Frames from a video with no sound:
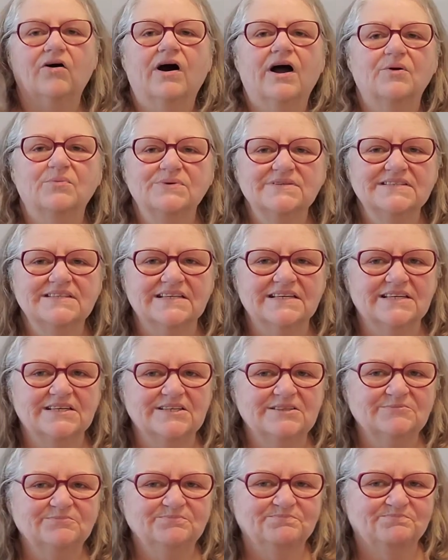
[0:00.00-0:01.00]
I was
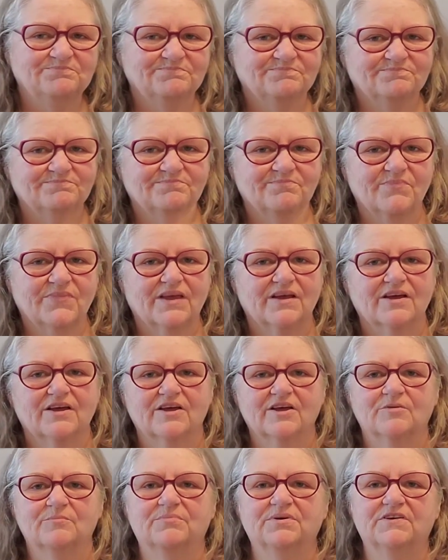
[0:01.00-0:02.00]

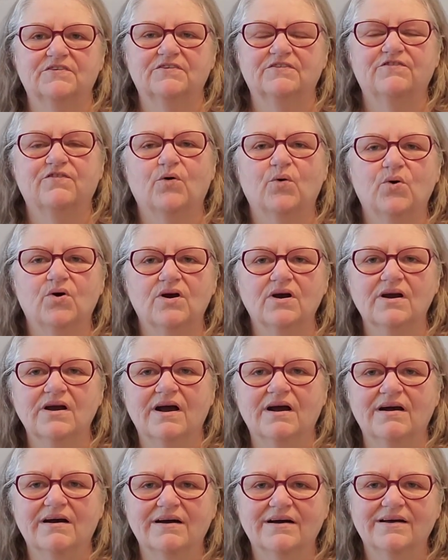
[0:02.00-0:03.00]
before
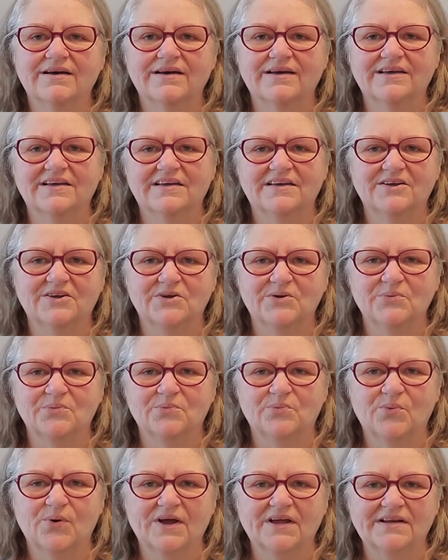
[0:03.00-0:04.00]
I
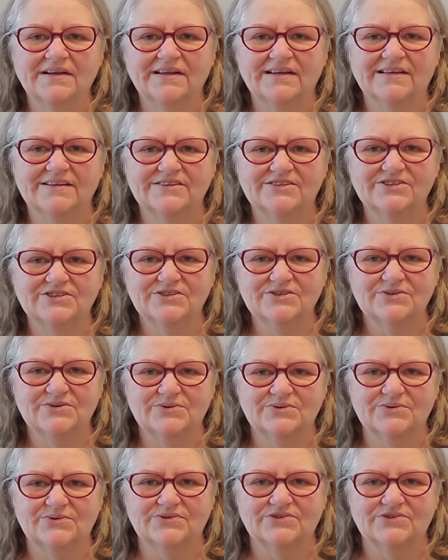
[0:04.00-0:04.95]
went into